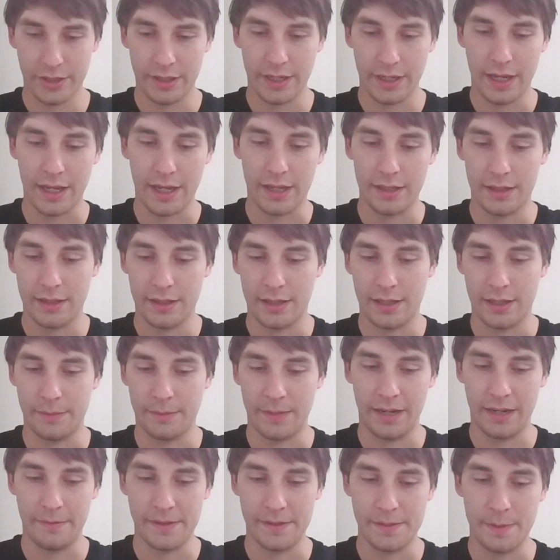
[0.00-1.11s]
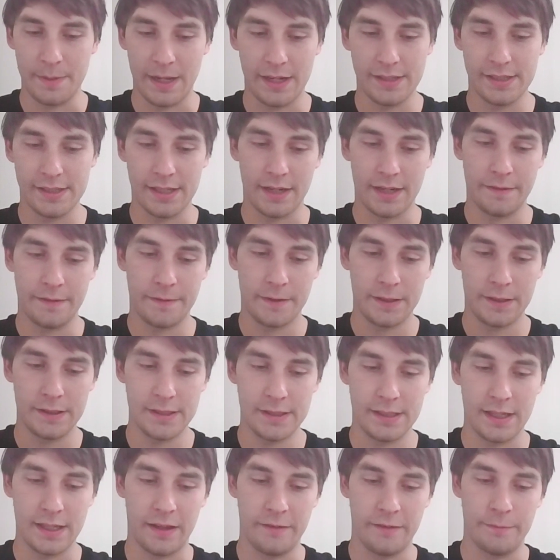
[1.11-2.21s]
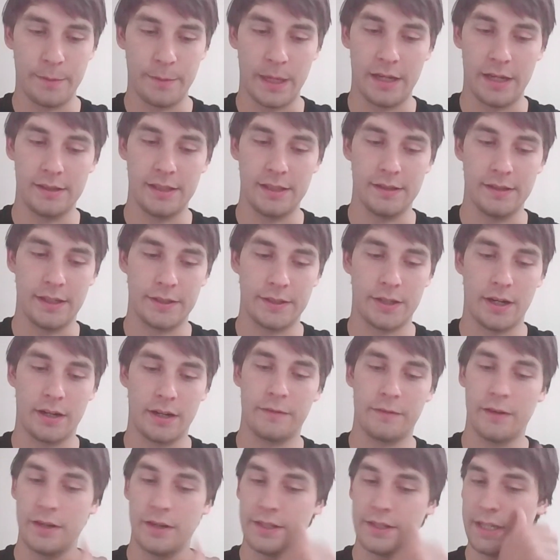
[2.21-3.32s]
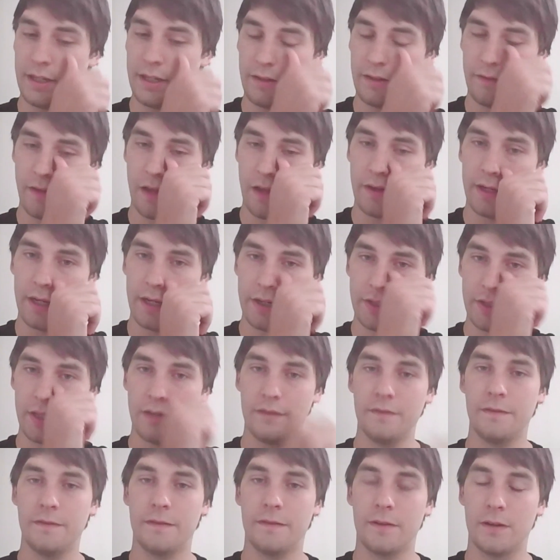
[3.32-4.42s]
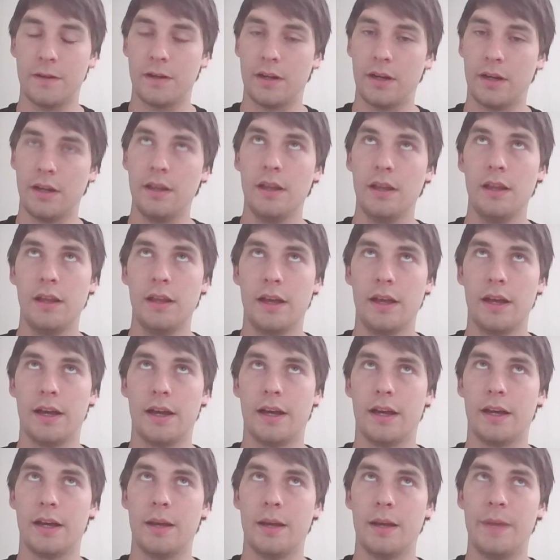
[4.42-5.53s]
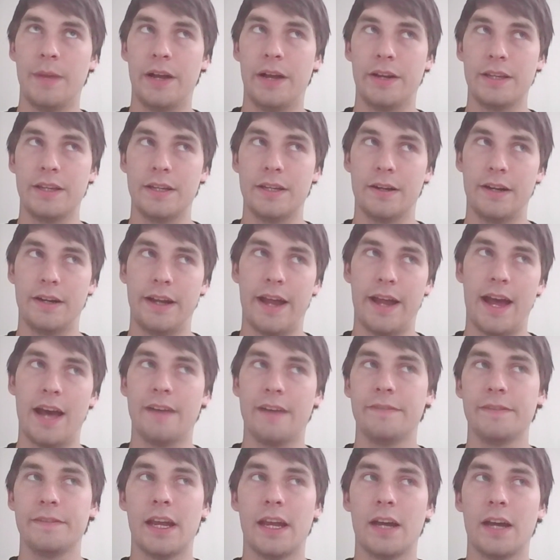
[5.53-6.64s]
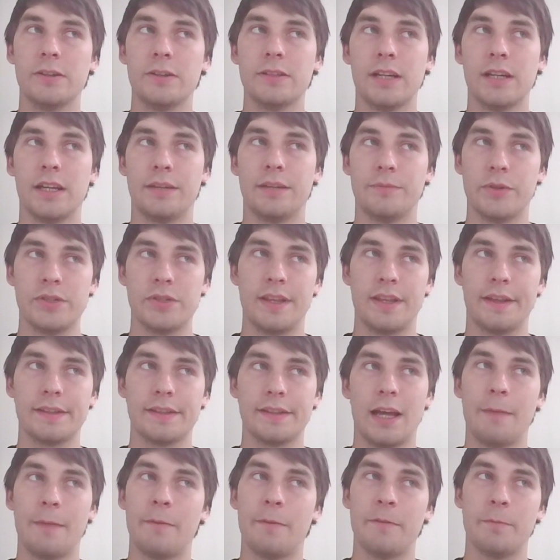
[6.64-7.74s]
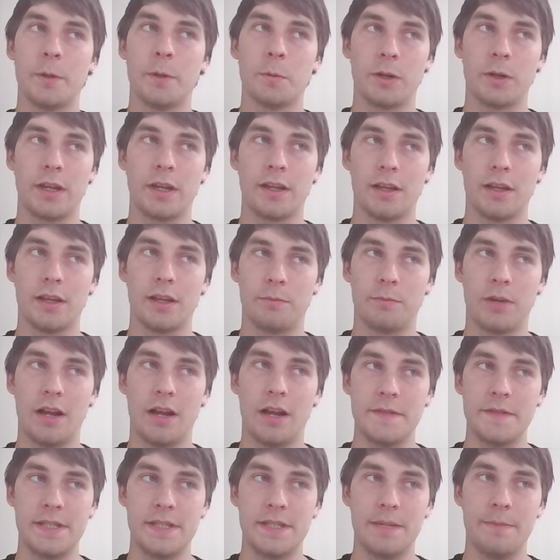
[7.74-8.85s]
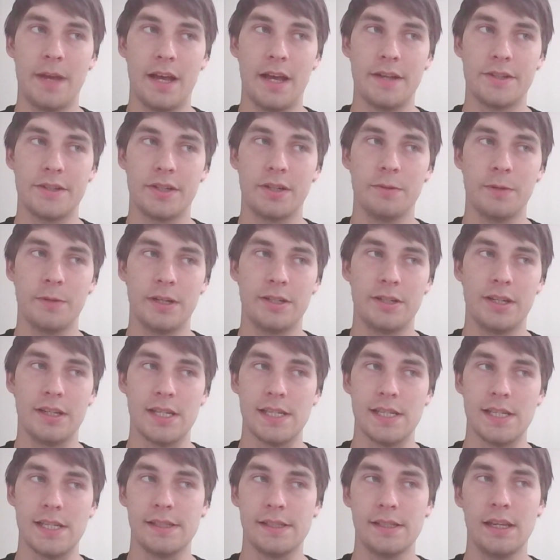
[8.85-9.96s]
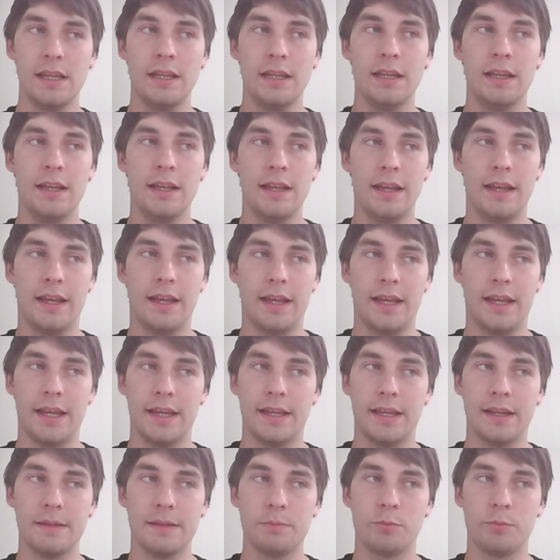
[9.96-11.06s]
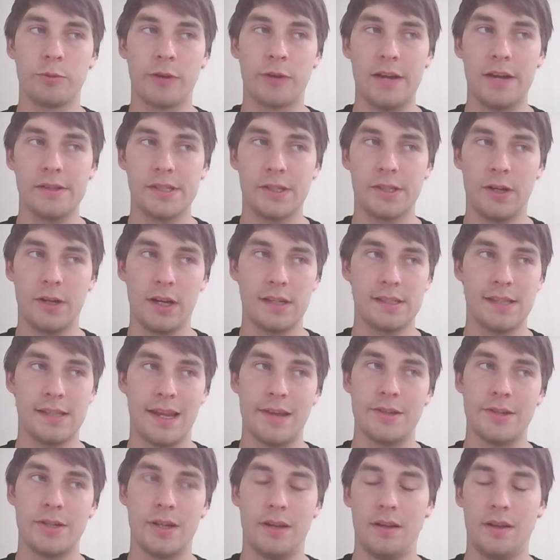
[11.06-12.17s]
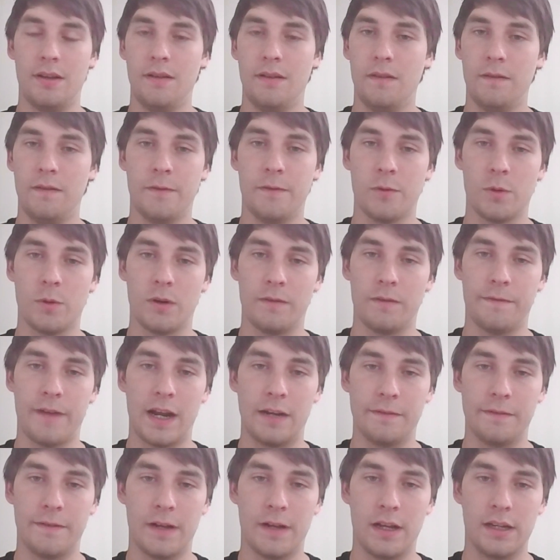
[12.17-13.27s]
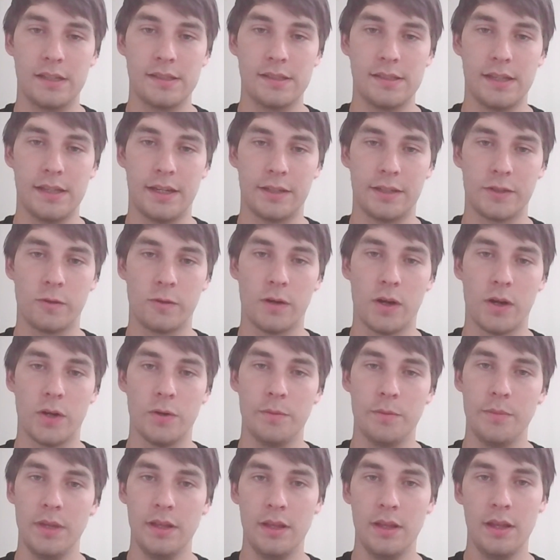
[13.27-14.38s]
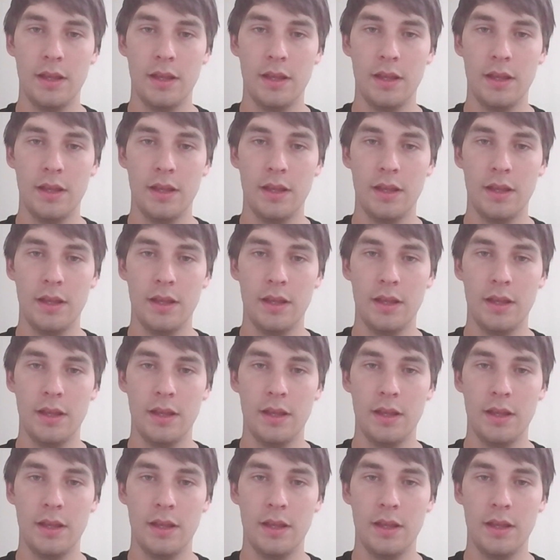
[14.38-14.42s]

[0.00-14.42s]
yeah. Uh, my name is Bennett Cyphers. I've been at the Electronic Frontier Foundation for uh, about a year and a half now, and most of that time I've been working on Privacy Badger, which is a browser extension for Firefox and Chrome,